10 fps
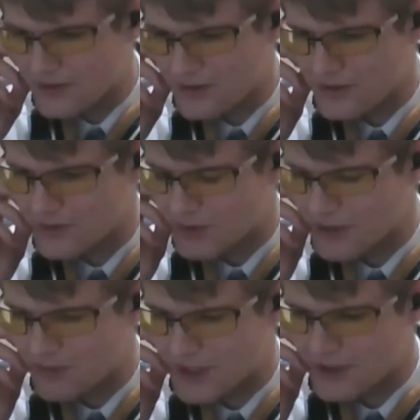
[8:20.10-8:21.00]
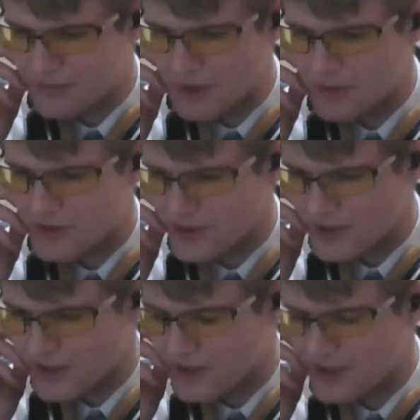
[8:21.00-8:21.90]
just by playing my music
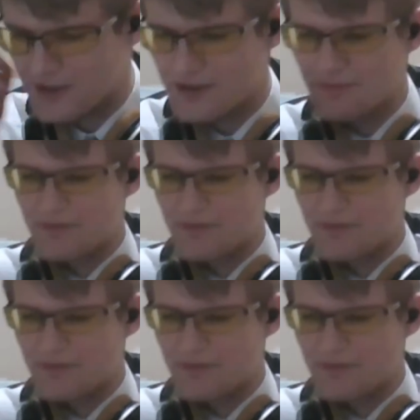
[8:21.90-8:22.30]
again, I guess.